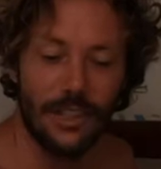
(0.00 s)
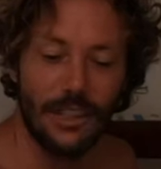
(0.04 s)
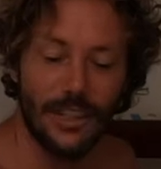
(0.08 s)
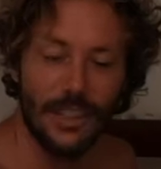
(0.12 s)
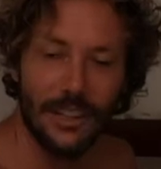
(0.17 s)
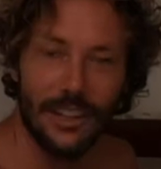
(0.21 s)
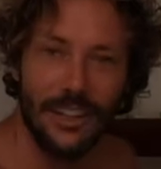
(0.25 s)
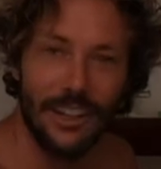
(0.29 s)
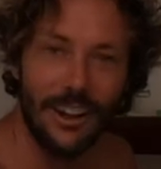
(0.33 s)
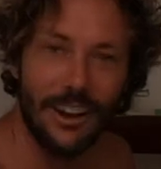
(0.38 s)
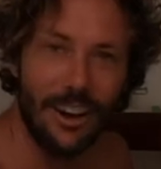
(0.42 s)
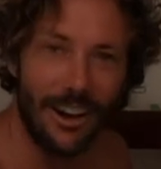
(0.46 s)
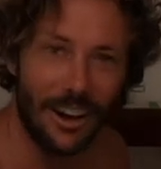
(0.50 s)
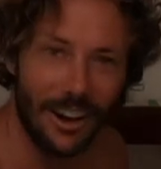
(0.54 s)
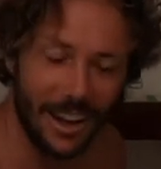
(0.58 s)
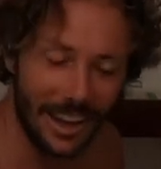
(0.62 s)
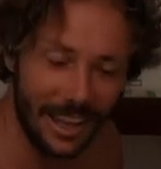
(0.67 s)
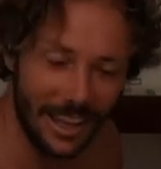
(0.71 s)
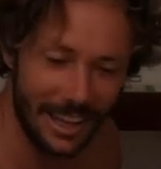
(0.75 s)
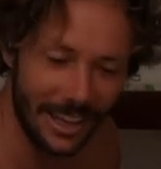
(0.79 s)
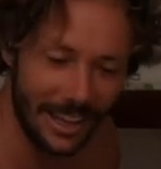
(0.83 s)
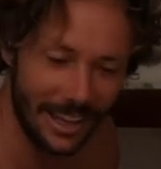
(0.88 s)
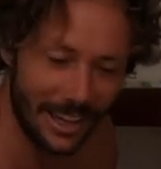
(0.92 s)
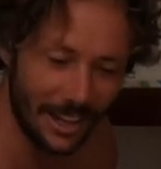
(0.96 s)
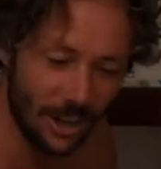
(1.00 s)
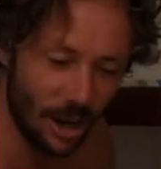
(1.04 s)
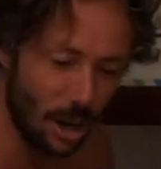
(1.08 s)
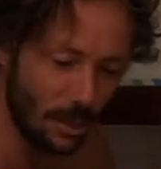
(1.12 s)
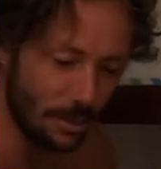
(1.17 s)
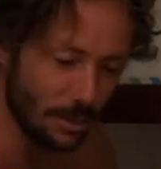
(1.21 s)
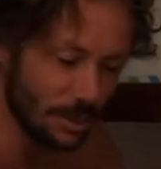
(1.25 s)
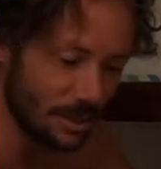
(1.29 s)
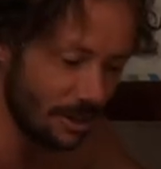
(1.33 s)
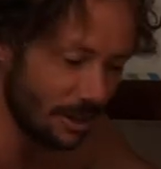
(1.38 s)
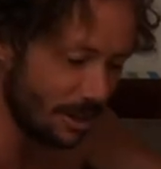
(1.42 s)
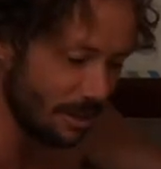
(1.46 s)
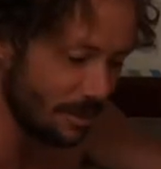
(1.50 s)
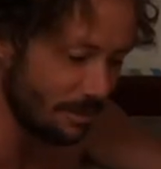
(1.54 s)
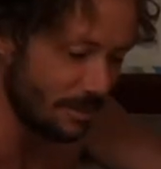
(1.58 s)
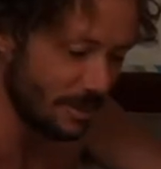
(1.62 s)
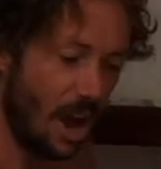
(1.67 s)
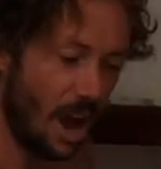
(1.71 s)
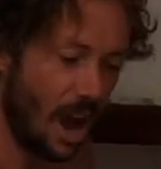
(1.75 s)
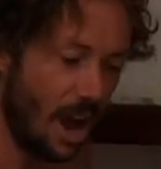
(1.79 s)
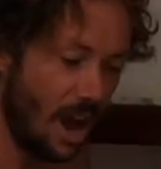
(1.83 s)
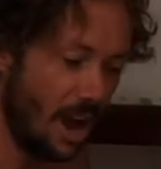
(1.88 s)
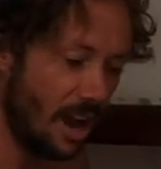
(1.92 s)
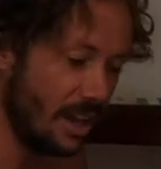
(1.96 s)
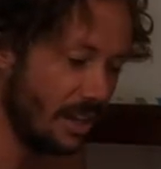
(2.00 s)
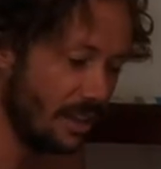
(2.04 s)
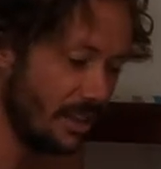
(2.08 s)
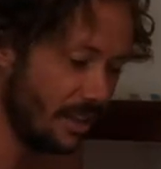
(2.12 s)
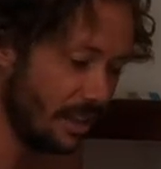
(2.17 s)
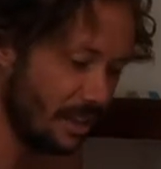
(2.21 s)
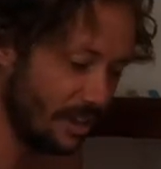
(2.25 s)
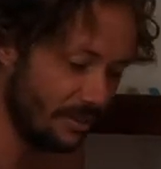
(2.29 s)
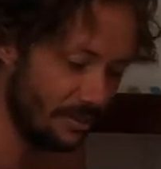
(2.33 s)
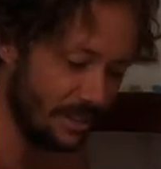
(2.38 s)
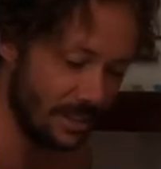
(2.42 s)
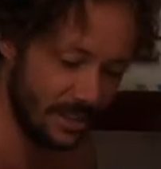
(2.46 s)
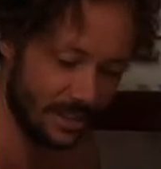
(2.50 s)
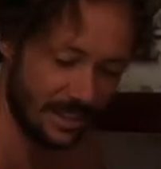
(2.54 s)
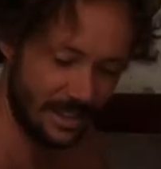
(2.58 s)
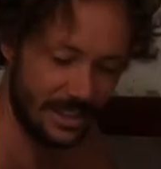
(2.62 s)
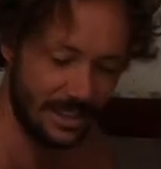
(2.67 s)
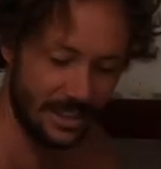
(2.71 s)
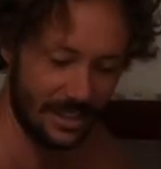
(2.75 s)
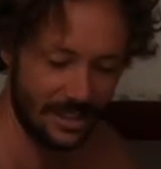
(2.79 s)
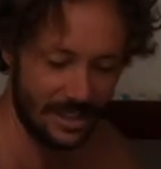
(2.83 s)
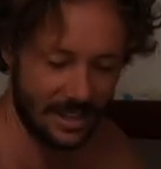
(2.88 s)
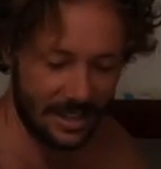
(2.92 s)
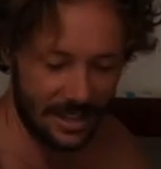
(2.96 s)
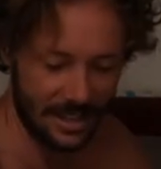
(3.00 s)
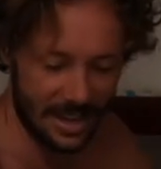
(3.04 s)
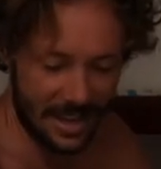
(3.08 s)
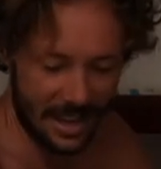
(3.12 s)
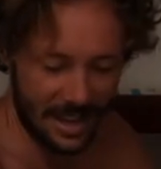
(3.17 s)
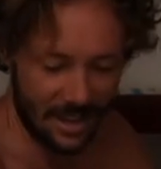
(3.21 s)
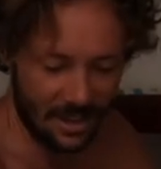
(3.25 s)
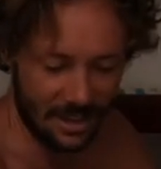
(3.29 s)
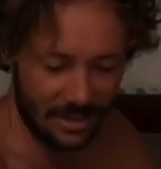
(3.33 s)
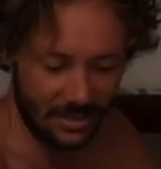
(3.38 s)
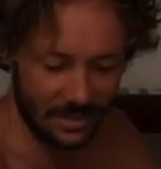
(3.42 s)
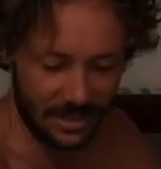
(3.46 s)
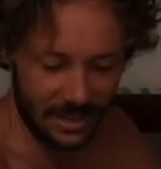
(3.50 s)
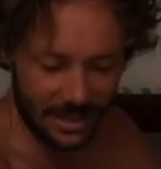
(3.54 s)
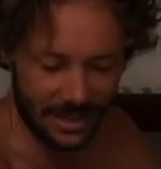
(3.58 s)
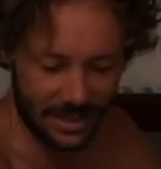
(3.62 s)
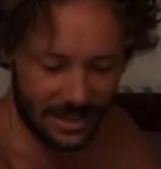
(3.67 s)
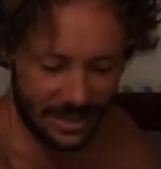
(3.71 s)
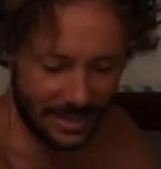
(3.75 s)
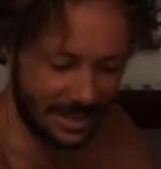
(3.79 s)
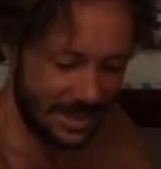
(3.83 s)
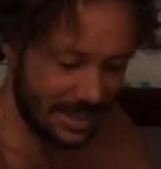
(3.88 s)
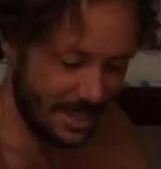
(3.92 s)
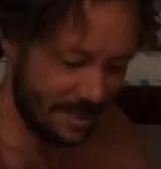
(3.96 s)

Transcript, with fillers: in an, in an op shop. I love it. And yeah. Nat loves it.